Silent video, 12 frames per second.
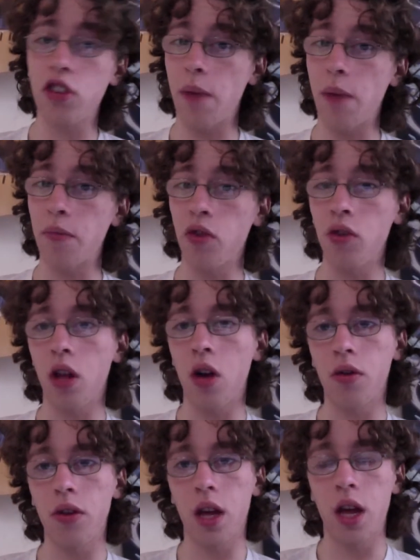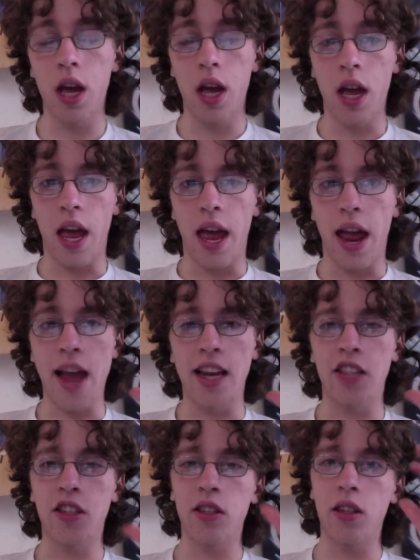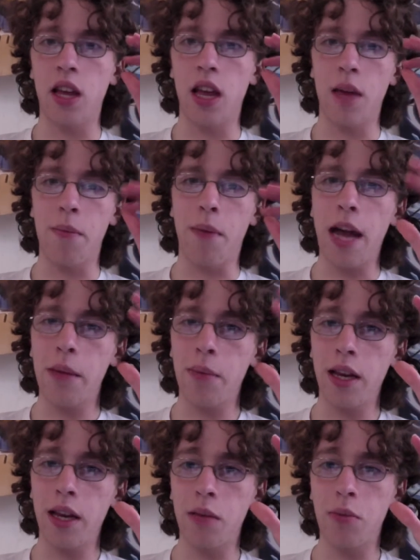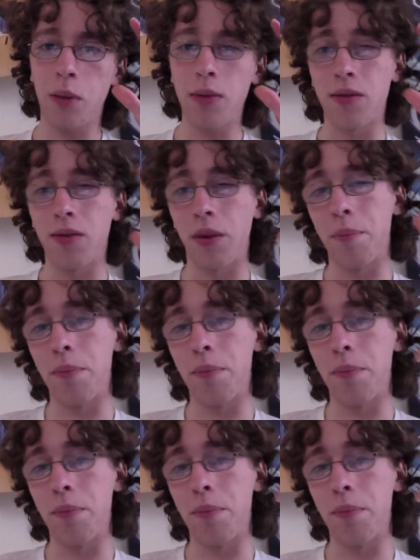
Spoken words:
And it's, in my opinion, probably some of the best fighting,